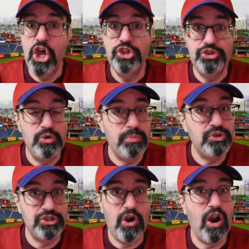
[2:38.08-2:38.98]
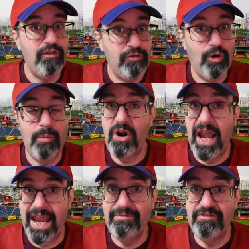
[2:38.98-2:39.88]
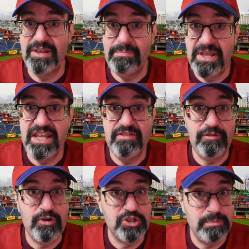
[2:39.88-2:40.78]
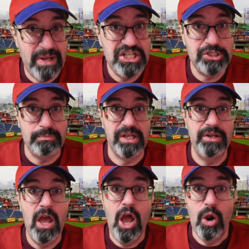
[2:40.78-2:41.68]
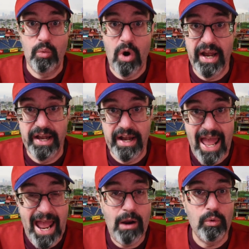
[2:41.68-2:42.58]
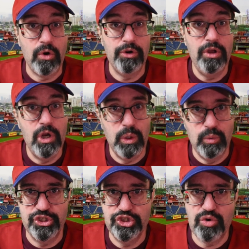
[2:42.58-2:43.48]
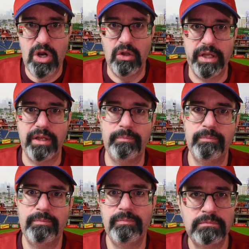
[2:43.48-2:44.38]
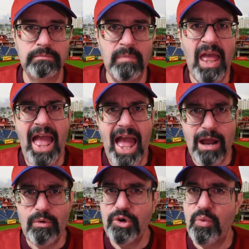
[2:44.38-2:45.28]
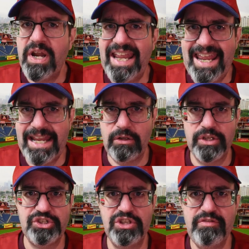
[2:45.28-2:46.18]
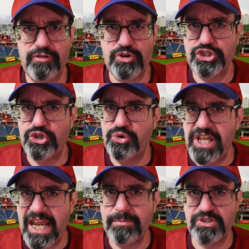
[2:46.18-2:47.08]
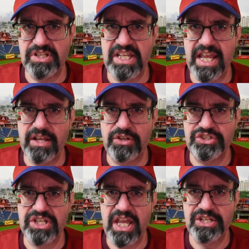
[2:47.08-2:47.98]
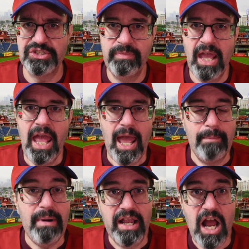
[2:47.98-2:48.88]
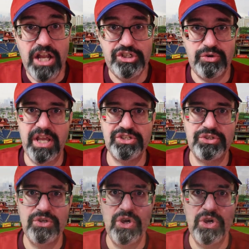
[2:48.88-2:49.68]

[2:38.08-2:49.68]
superstar former MVP first baseman Ryan Howard was struggling. Howard went hitless in the first 2 games of the NLCS, and by contrast,